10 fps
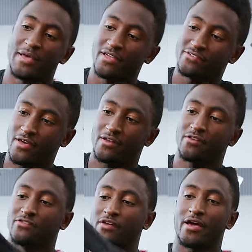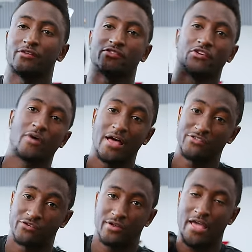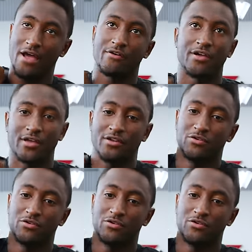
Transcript: bag is kind of designed so as you're carrying it,